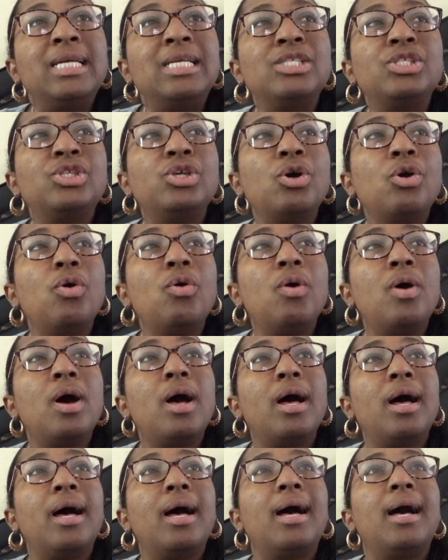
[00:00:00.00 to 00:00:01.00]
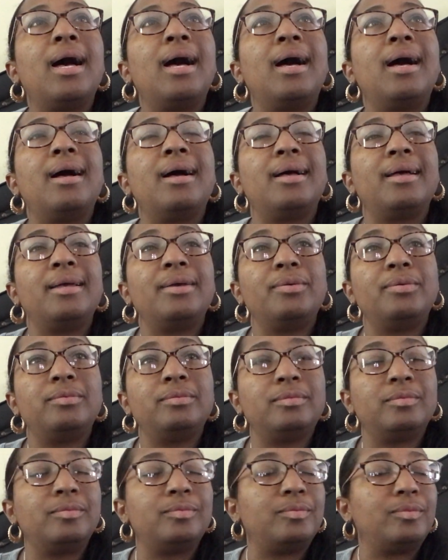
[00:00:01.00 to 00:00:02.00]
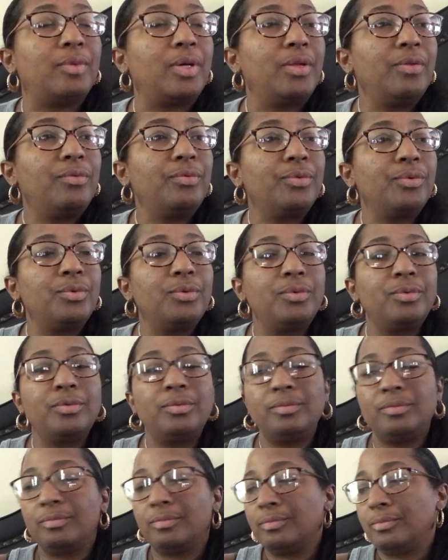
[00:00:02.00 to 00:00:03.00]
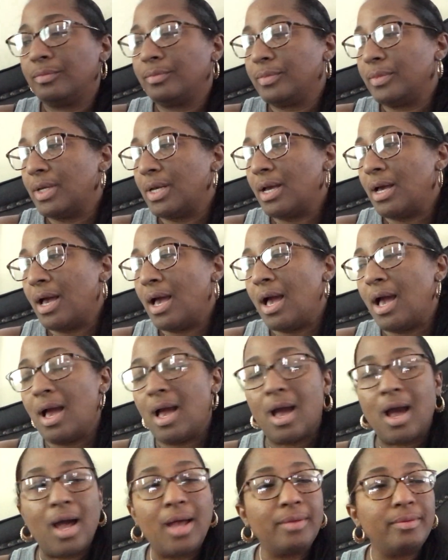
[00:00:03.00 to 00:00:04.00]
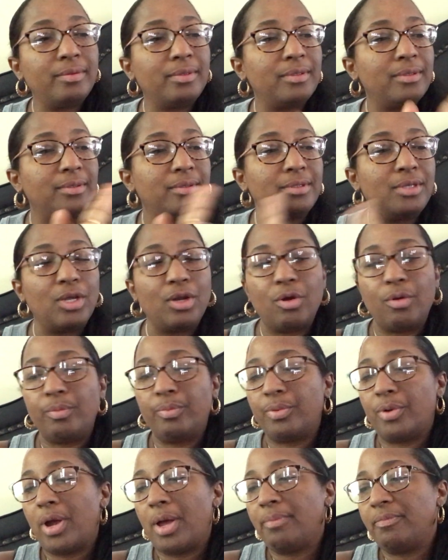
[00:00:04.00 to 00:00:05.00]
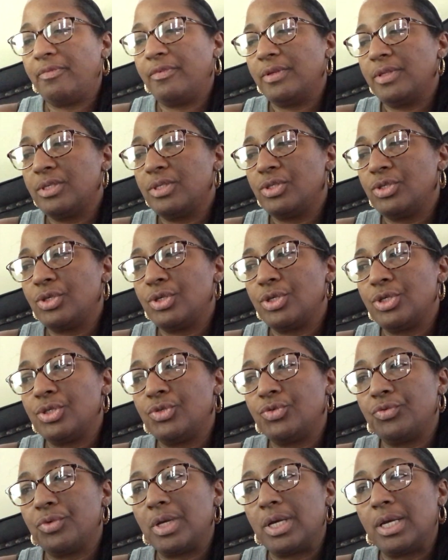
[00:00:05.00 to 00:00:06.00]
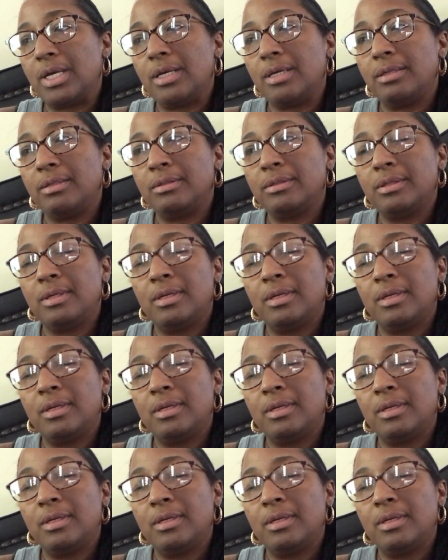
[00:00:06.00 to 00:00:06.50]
So I went through, got, prepped for the surgery,